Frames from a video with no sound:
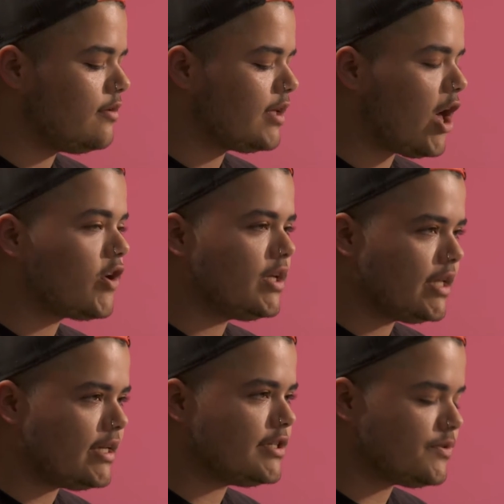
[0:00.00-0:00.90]

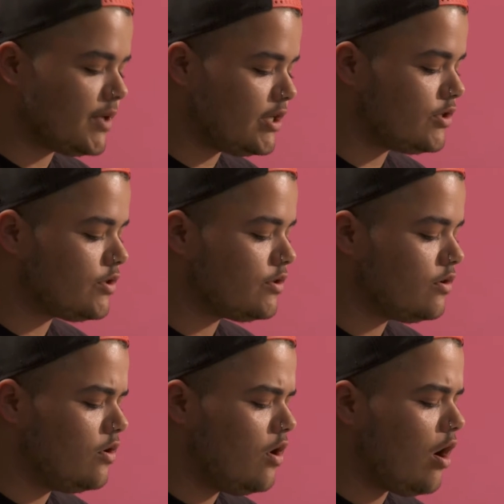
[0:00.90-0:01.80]
calculate his reach.
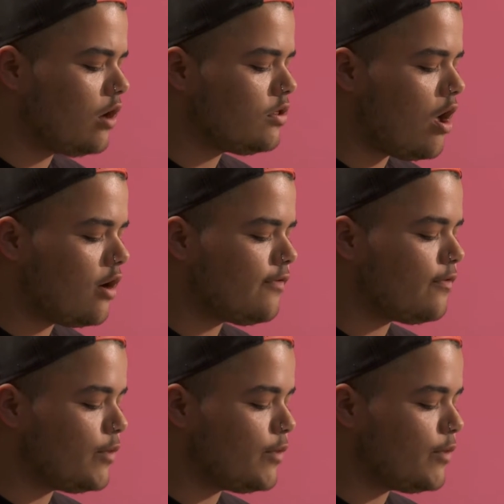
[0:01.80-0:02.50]
How long